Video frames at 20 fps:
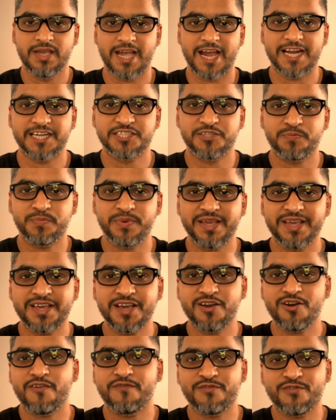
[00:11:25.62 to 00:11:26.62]
And
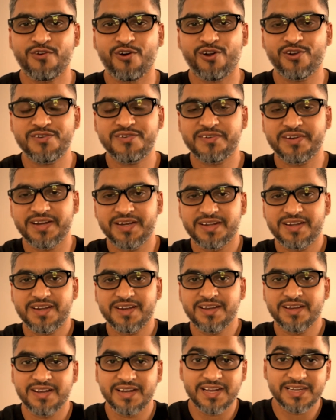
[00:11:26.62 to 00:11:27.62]
speaking of concrete,
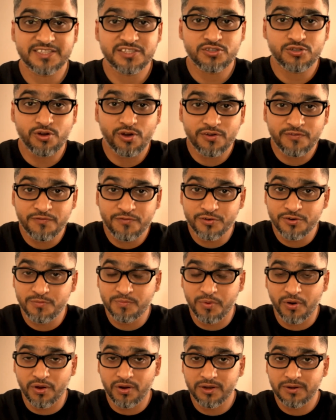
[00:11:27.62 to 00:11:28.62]
let's talk
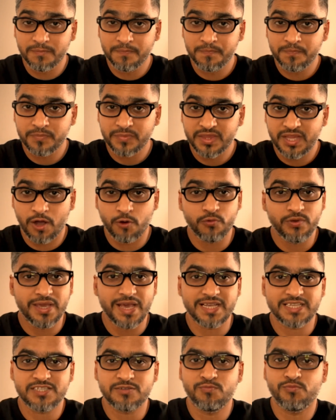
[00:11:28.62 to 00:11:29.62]
football. Now,
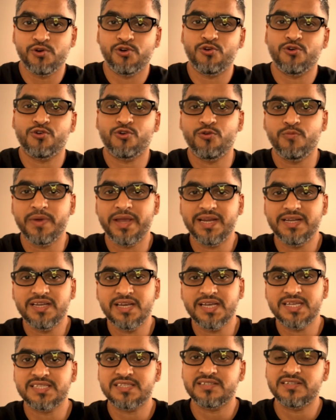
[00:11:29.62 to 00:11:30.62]
yes, Morocco made
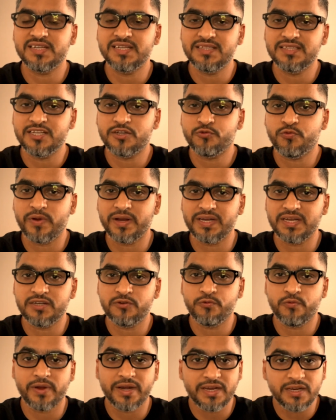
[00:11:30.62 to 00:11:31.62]
history in the
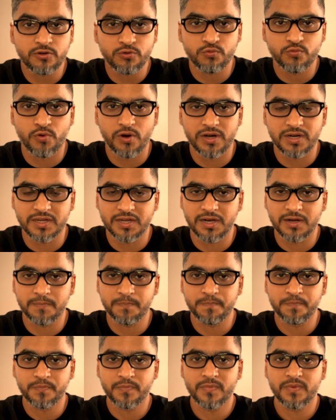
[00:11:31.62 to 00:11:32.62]
2022 World Cup,
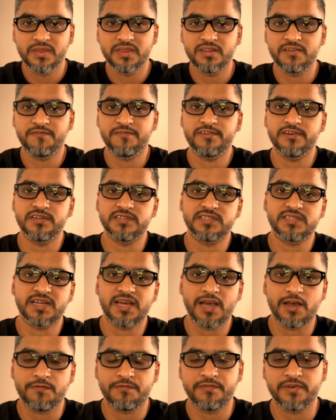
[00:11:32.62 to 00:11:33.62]
the first
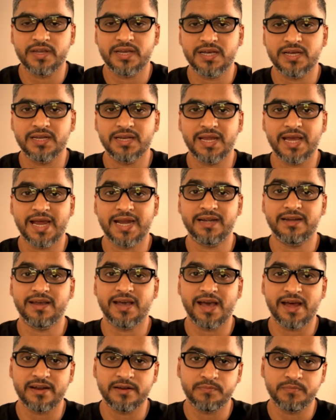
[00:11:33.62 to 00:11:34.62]
African and
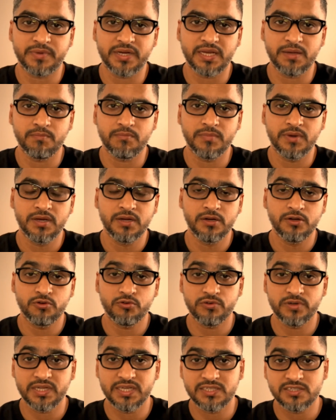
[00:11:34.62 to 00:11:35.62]
Arab team to
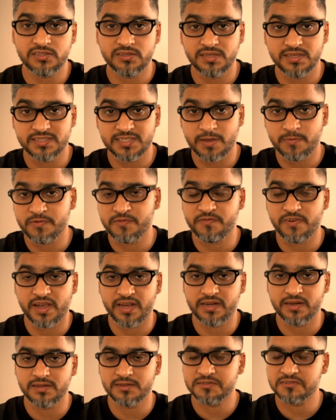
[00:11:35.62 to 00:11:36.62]
reach the
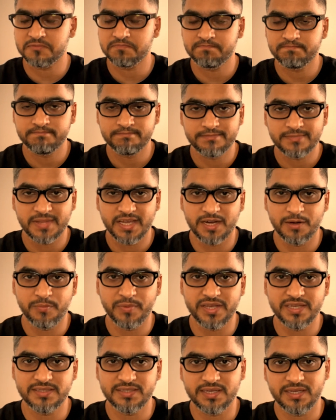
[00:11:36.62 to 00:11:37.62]
semi-finals.
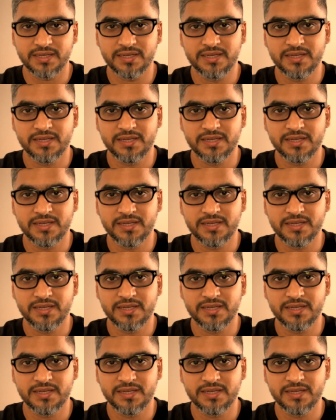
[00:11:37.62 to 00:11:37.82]
Amazing.